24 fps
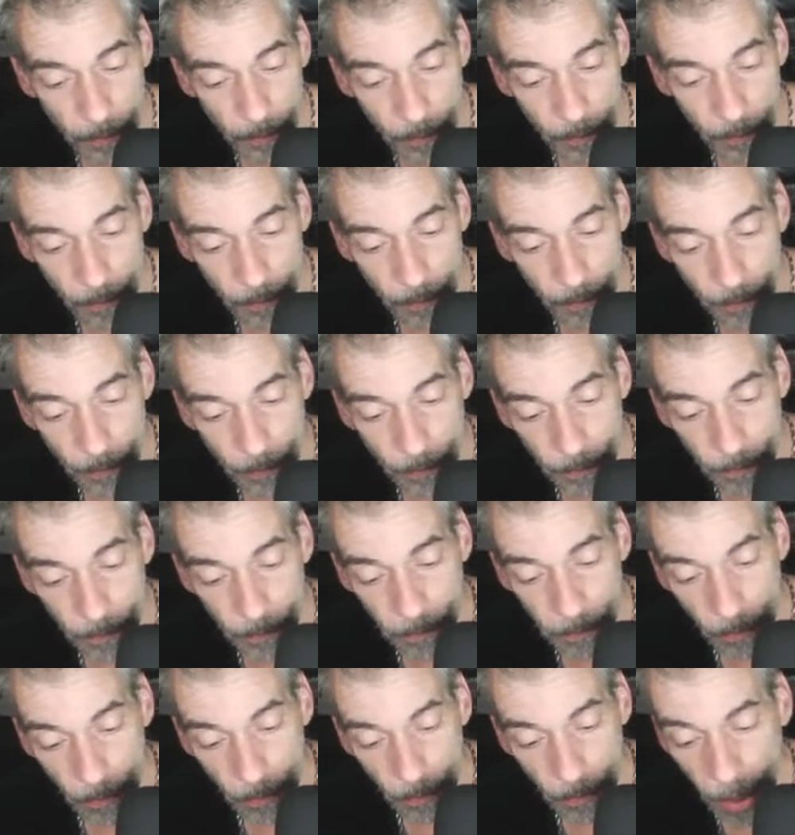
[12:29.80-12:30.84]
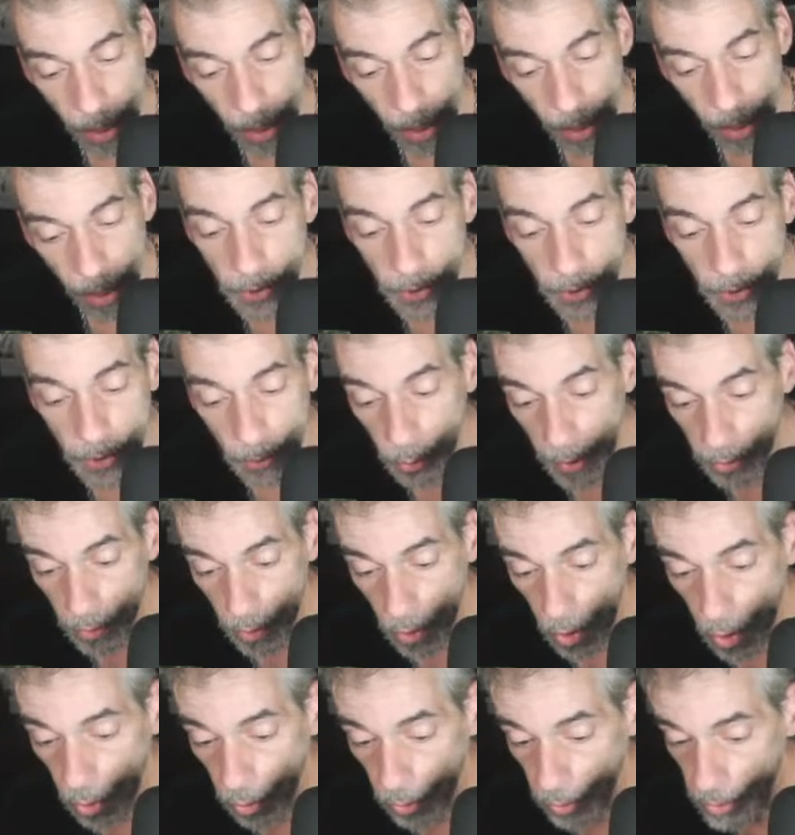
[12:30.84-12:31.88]
I have some symbols here with respect to the
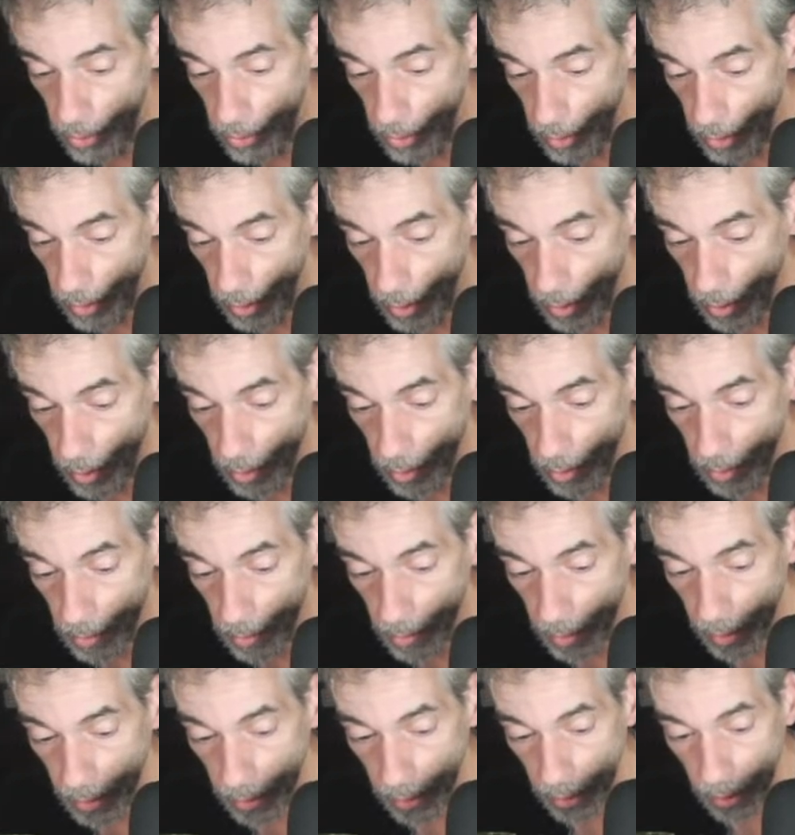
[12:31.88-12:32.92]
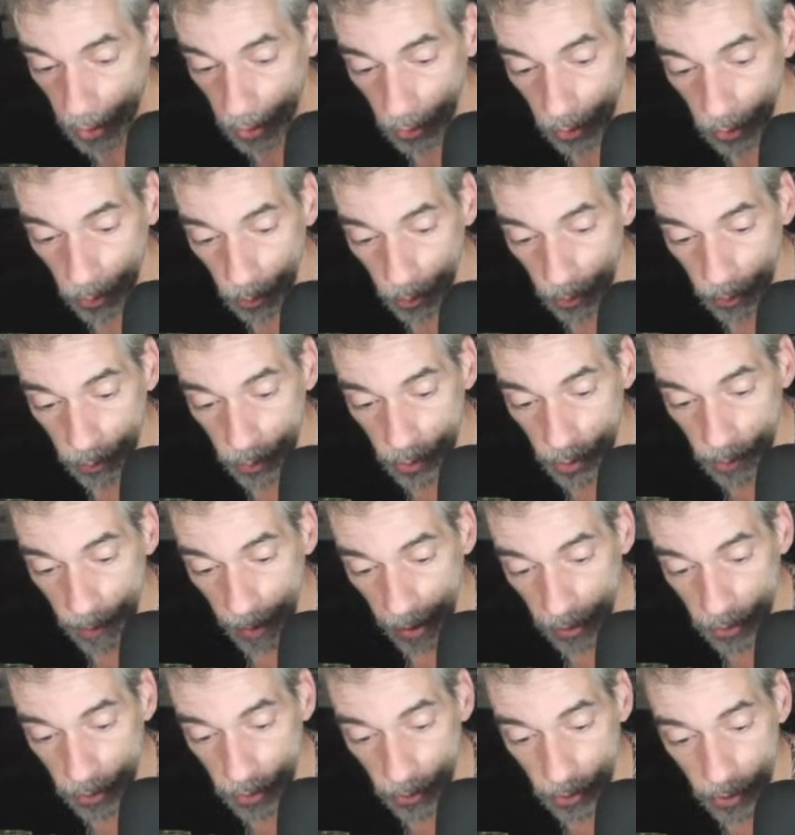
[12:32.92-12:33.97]
heart, and here with
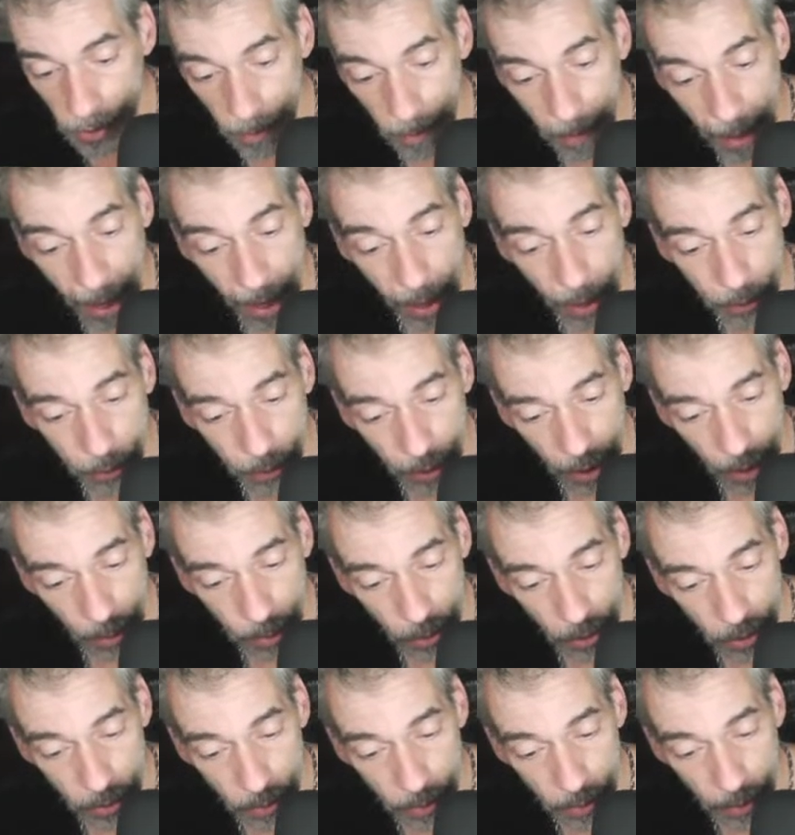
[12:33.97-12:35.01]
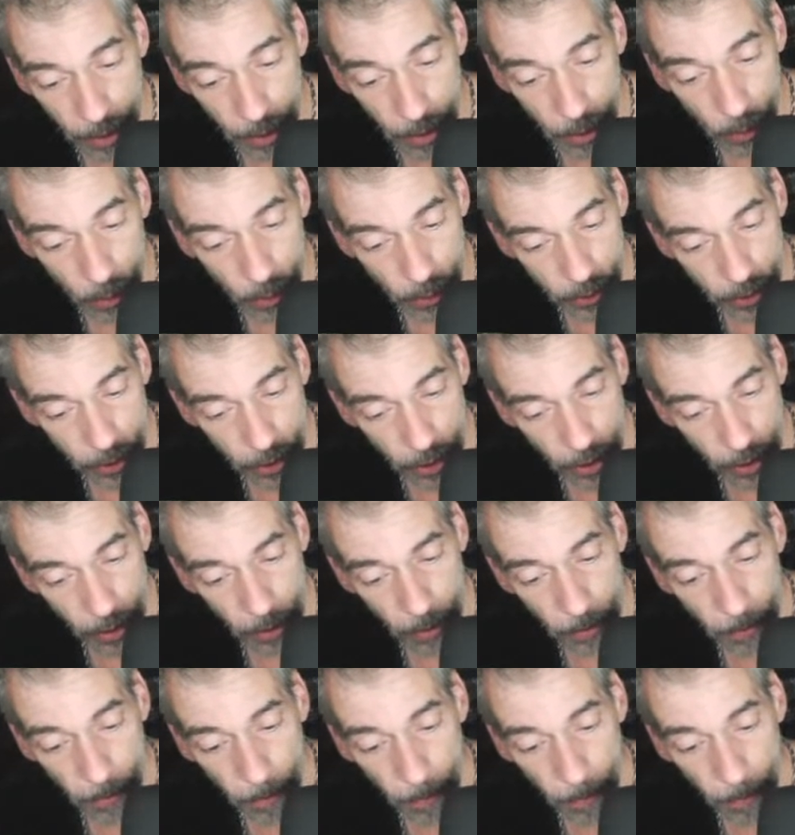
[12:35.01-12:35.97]
respect to some math. A plus B equals C.